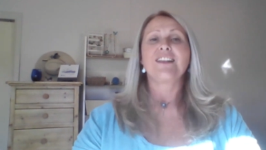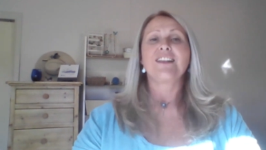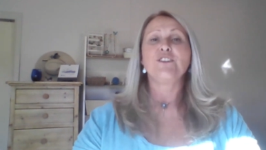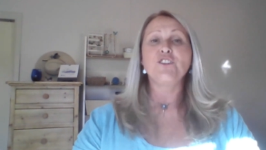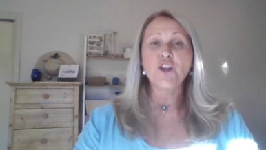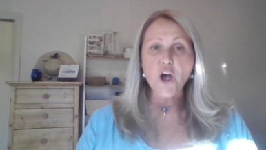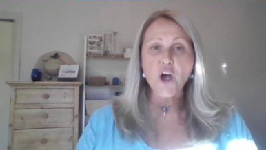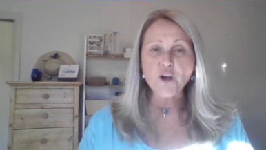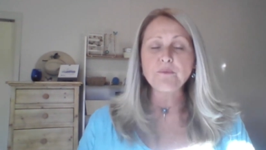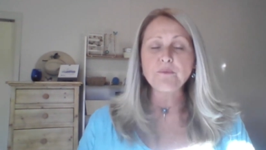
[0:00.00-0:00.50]

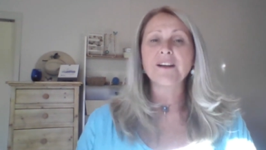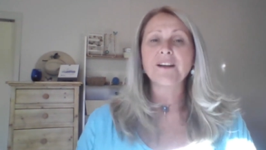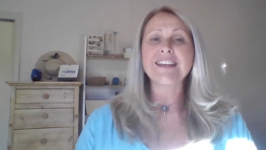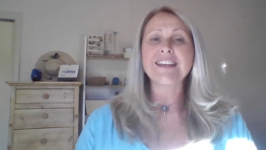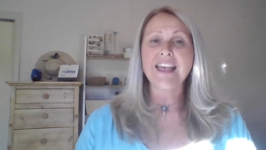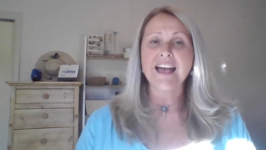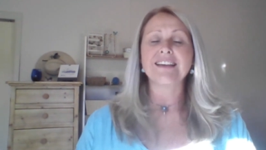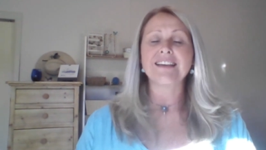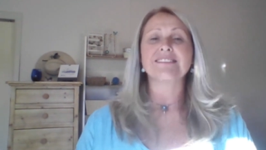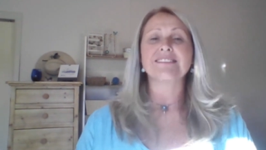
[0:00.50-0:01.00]

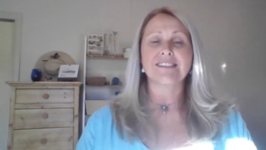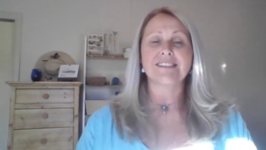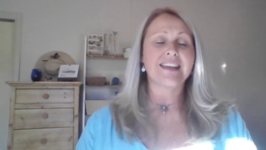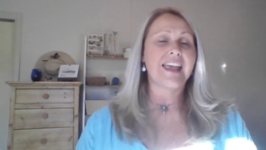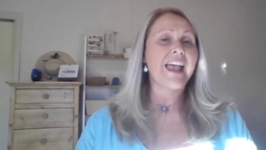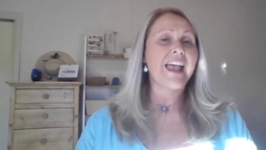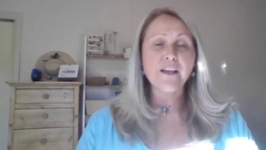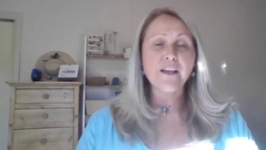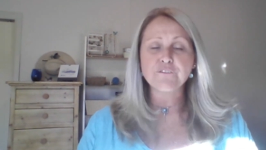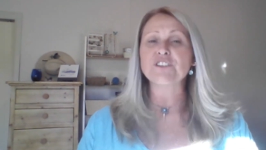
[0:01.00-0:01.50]
Nobody has
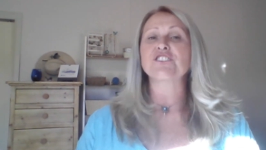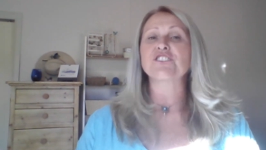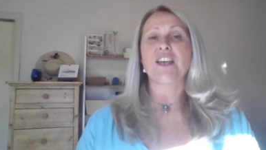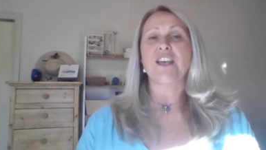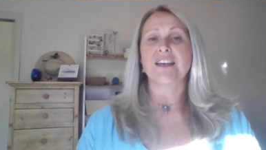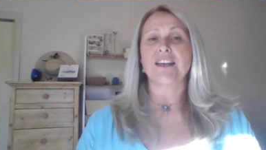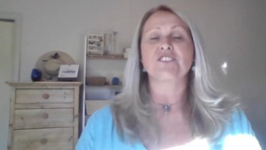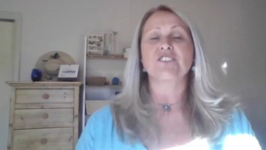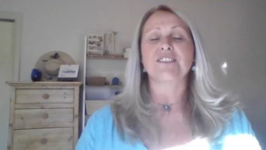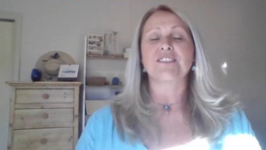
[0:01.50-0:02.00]
ever
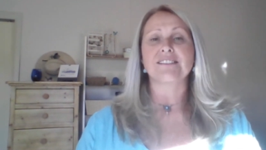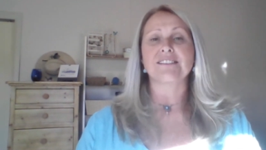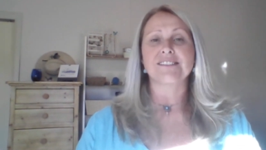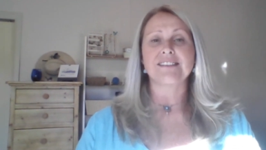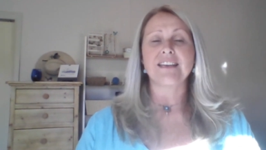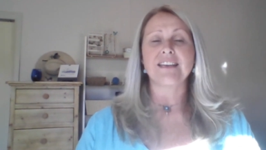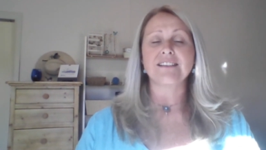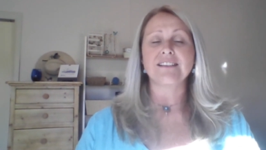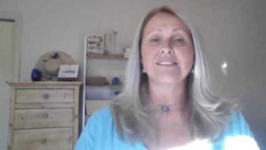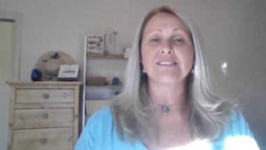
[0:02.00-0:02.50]
changed their
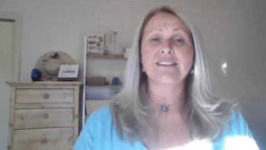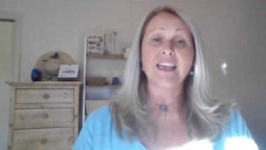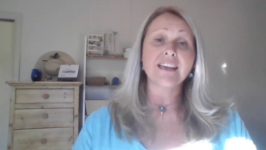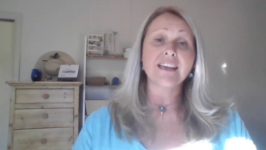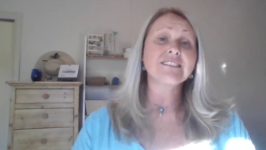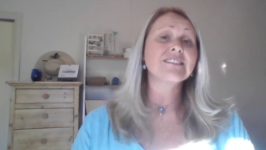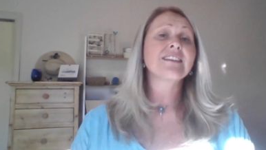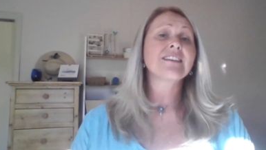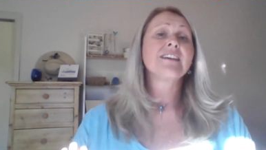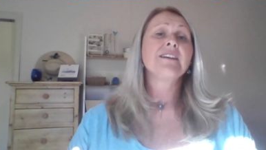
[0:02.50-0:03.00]
sex
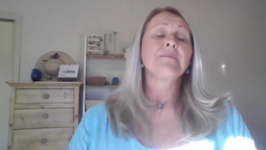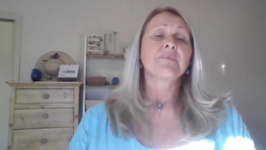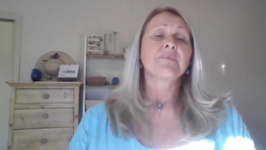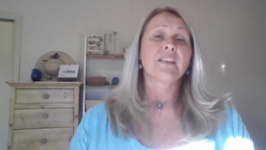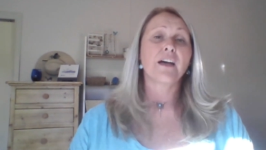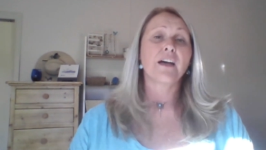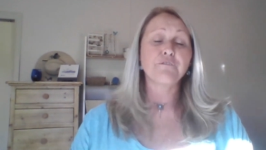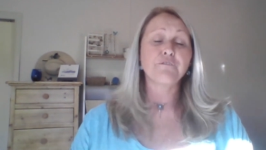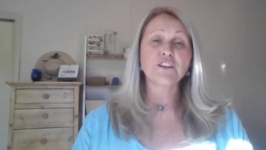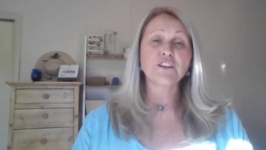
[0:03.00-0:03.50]
yet
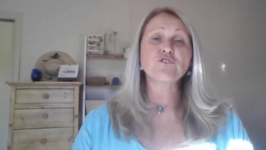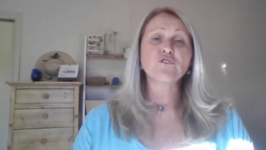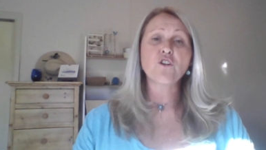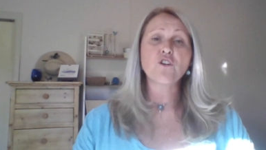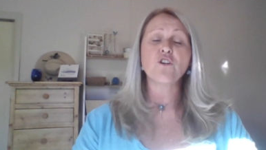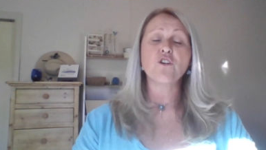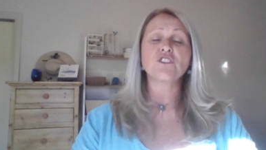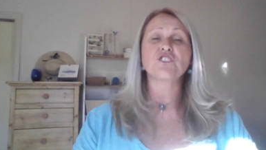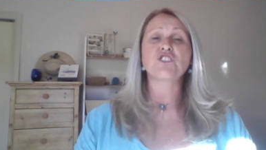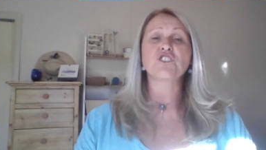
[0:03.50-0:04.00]
a federal
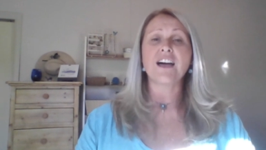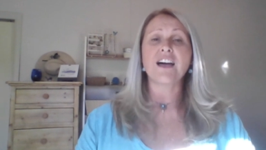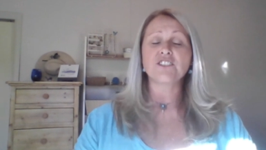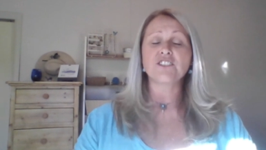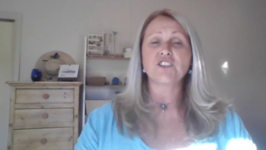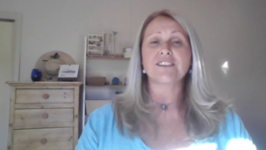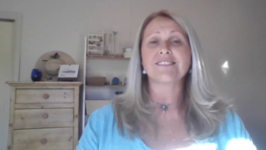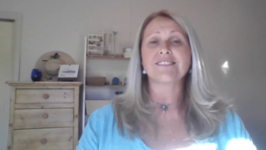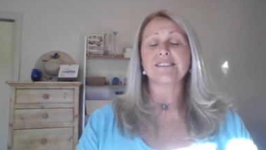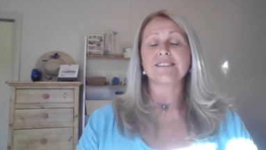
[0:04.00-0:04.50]
court
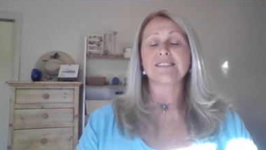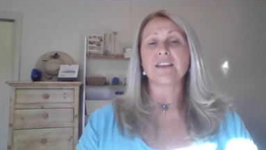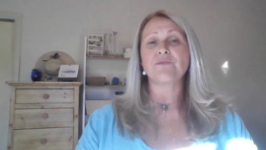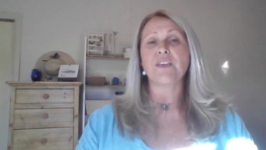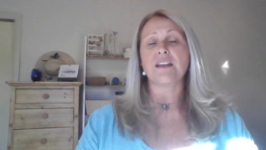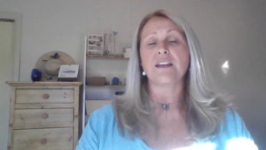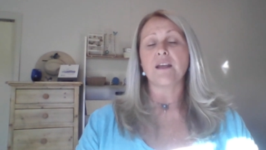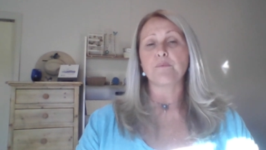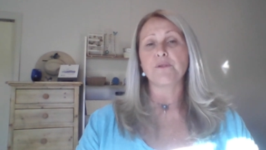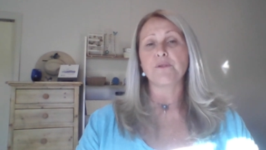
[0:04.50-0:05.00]
judge has said
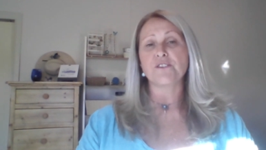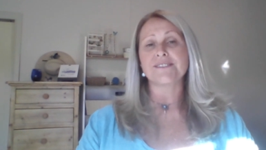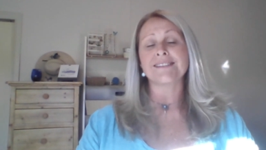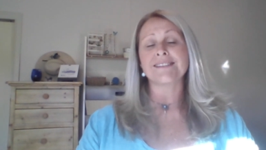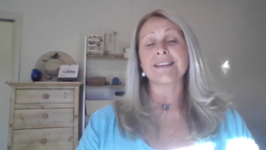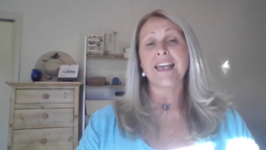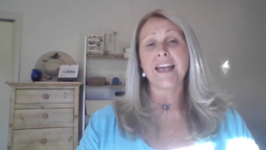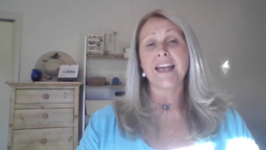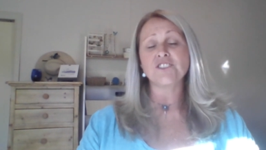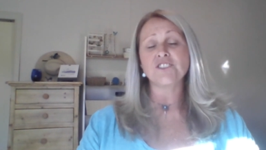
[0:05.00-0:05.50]
that a
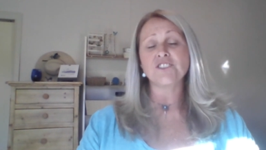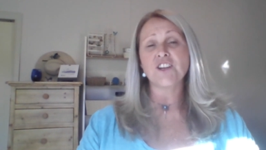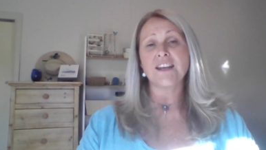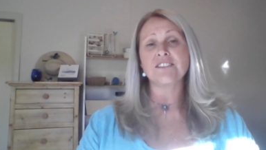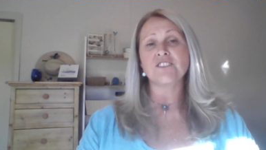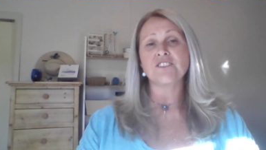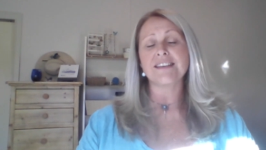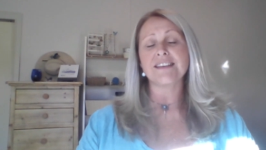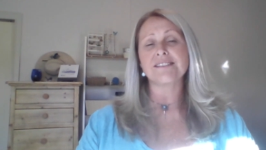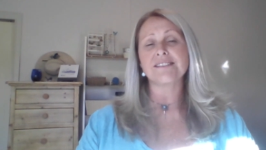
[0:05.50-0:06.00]
person can
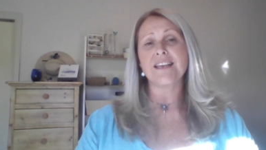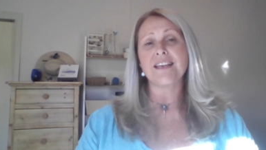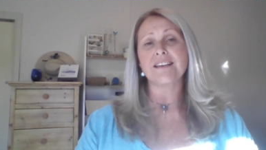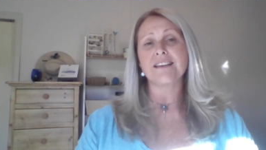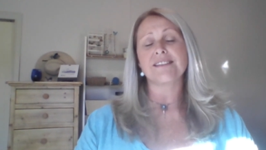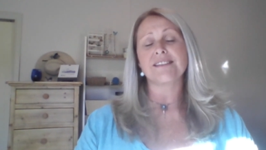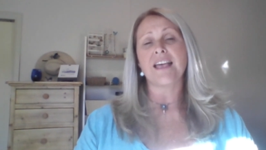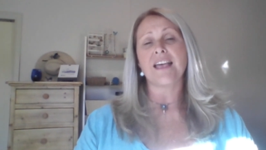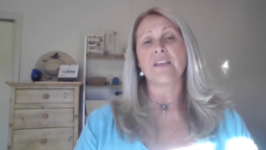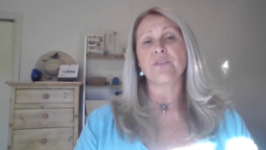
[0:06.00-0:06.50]
change their
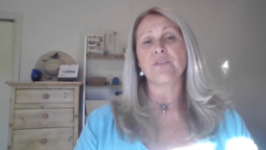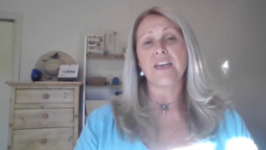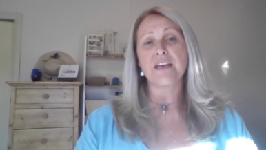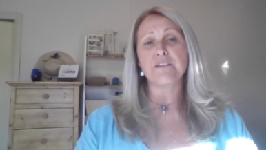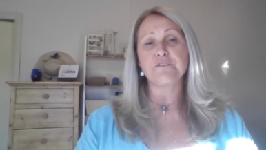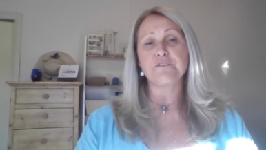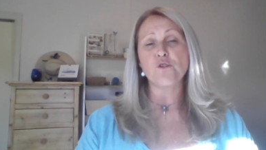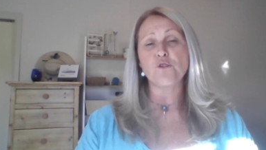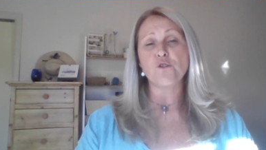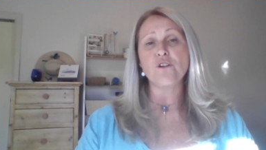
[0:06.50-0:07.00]
sex, and
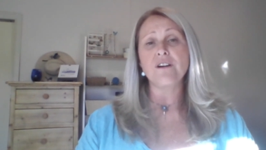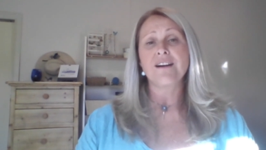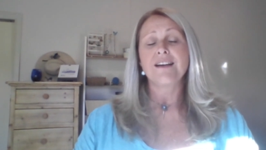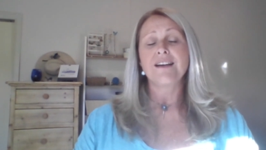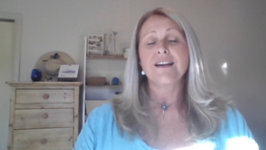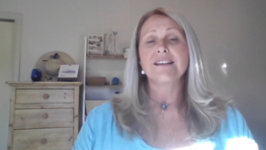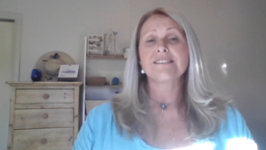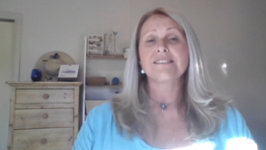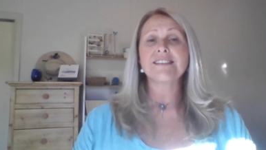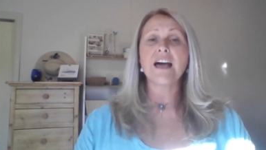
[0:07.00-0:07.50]
therefore
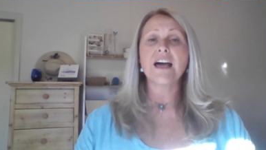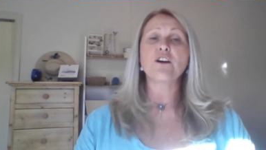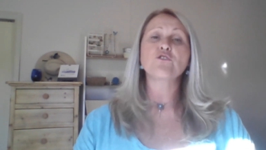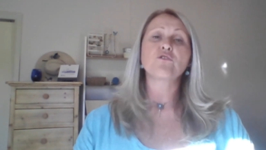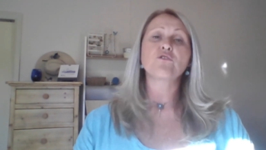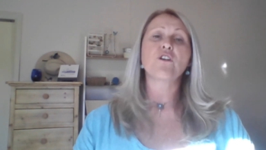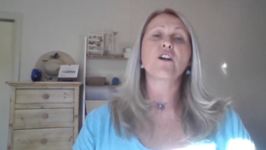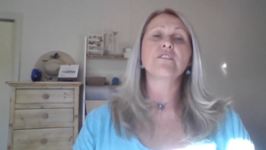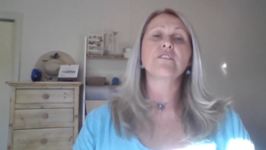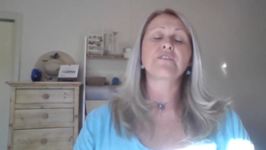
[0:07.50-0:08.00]
Sal
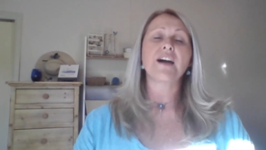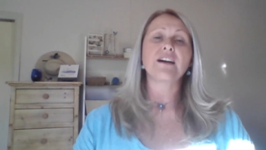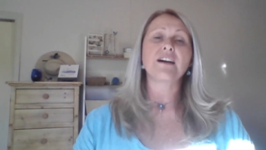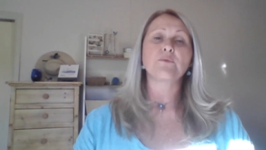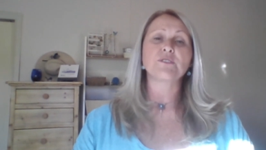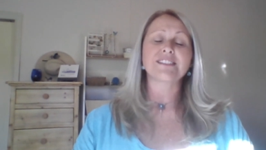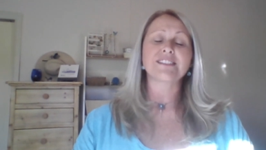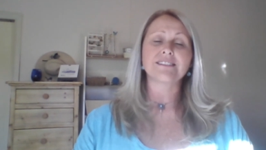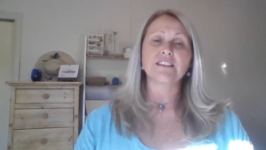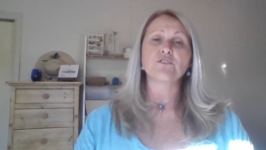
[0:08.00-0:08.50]
Grover
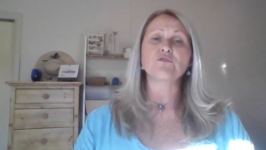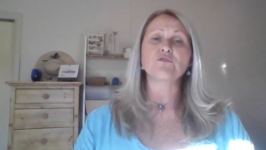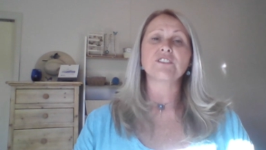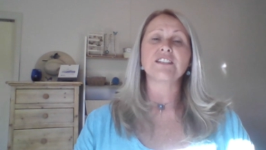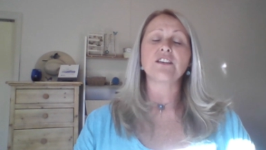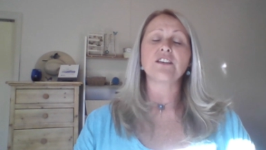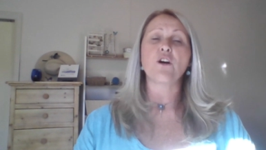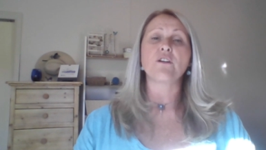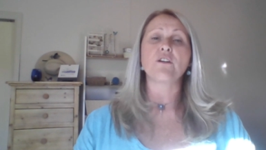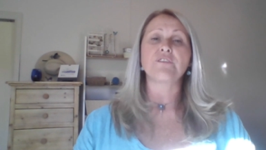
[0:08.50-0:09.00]
was
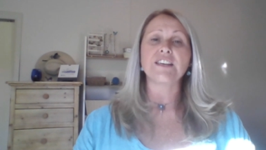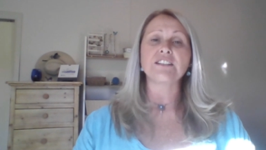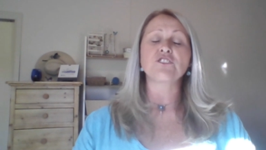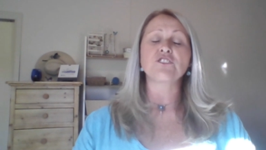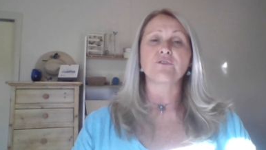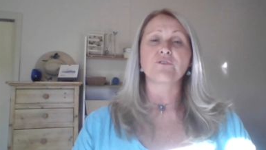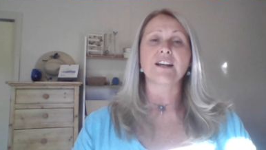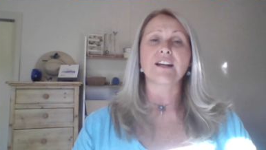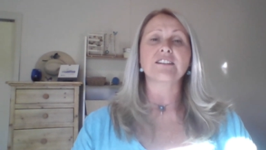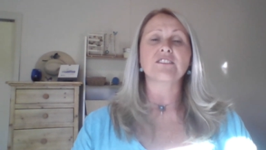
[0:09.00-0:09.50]
guilty of
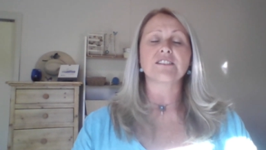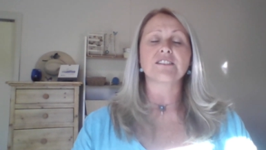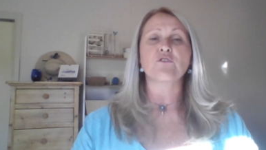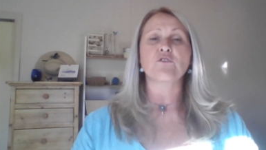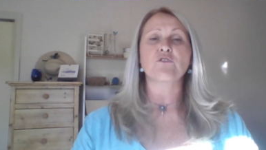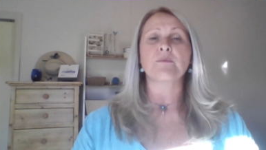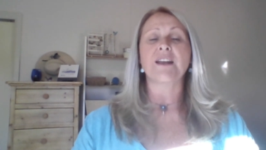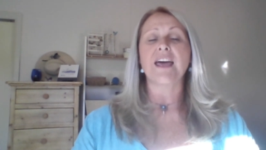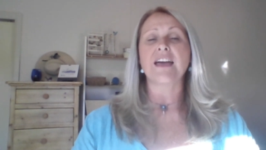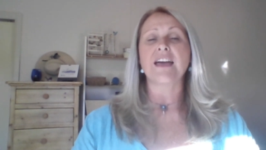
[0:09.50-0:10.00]
indirect
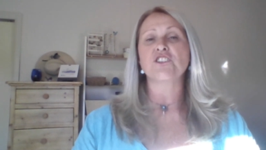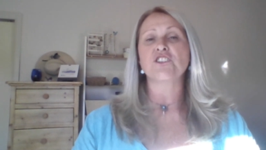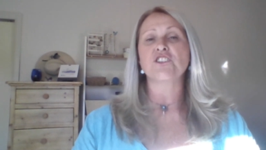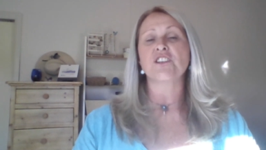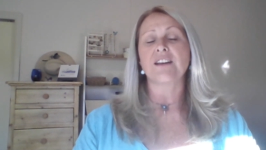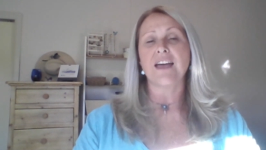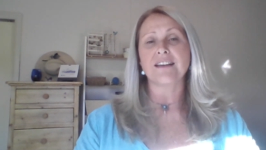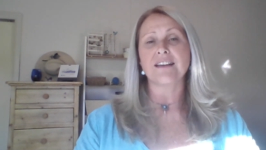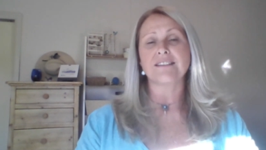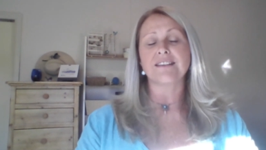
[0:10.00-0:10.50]

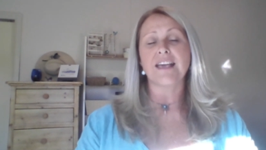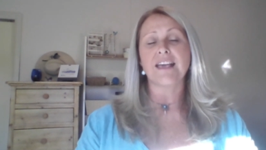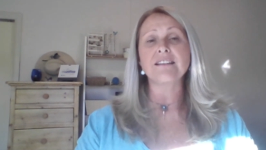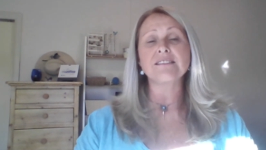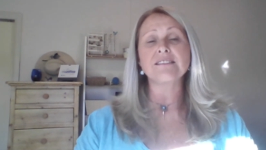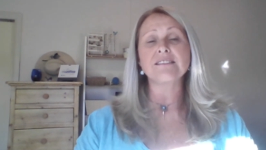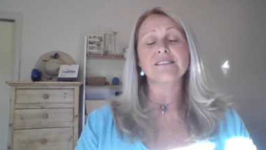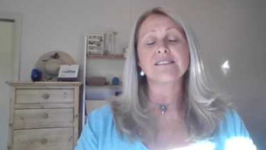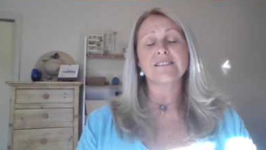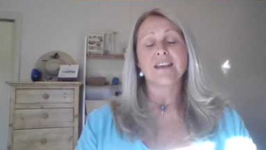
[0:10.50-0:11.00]
discrimination
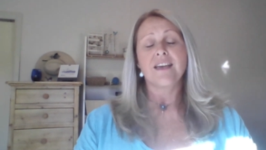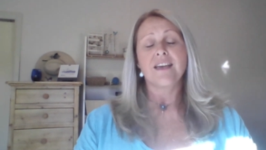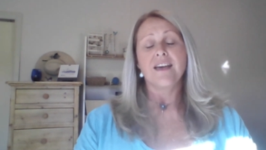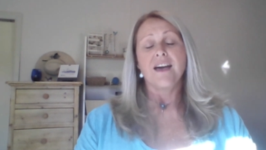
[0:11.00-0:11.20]
against